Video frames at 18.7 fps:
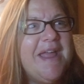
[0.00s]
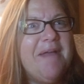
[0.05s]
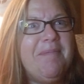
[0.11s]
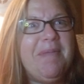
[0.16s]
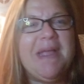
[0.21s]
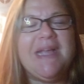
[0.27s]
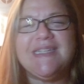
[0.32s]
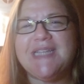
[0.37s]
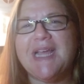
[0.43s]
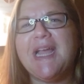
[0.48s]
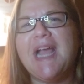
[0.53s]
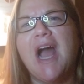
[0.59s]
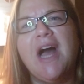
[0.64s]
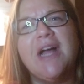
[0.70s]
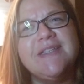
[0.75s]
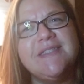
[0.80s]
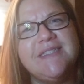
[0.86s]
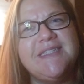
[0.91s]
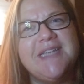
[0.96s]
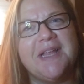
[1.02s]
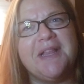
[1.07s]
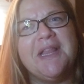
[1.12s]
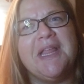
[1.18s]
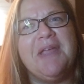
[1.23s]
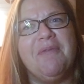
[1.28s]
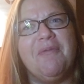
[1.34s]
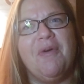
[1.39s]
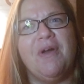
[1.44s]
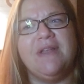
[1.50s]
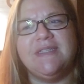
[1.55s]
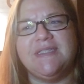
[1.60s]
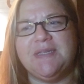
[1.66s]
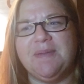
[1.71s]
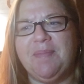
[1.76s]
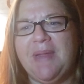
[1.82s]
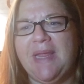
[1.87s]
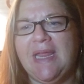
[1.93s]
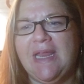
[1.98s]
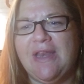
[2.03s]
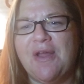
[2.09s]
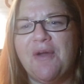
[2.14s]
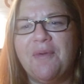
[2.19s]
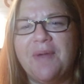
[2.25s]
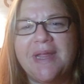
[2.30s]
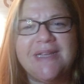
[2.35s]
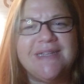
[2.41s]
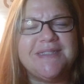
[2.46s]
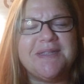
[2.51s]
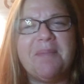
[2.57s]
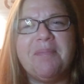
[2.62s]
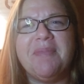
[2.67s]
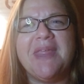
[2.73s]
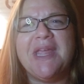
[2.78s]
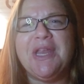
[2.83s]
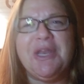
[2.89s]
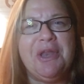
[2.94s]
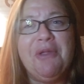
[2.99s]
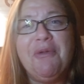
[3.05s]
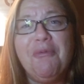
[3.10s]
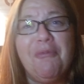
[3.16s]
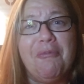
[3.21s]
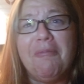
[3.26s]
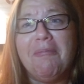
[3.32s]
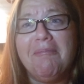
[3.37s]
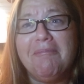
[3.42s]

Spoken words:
because I constantly want to be knowing something new.